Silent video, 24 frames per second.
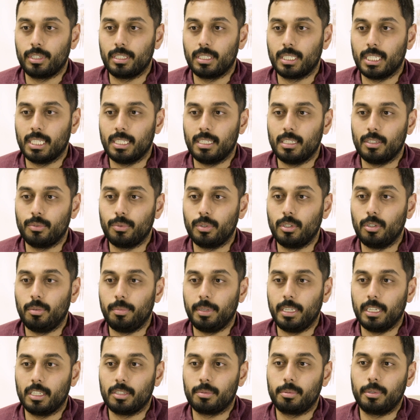as this is when you'll
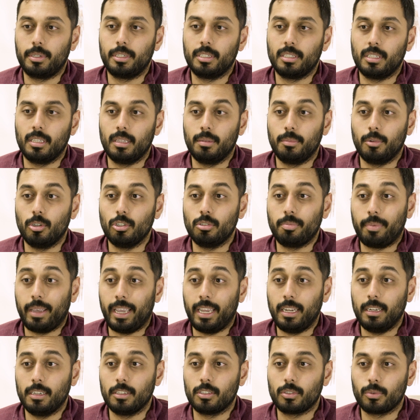be experiencing the most
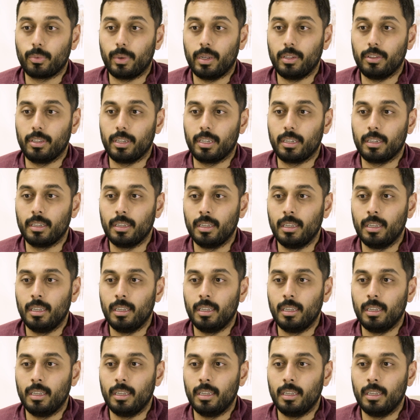pain and swelling.